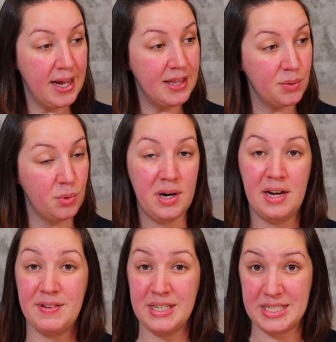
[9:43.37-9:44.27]
and they were
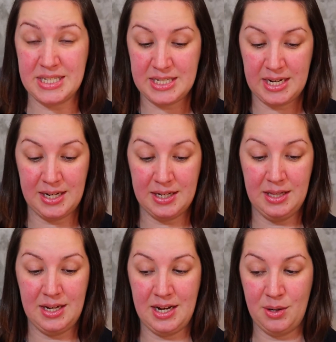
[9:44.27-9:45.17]
having a
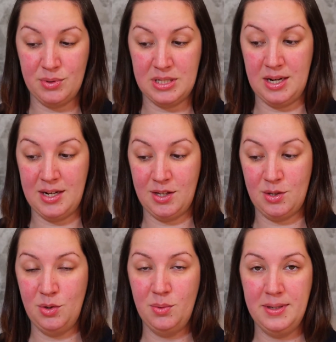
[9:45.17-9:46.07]
sale, I was like,
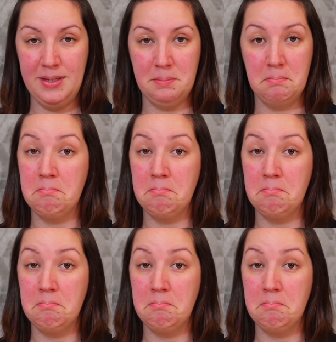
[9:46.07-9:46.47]
you know what?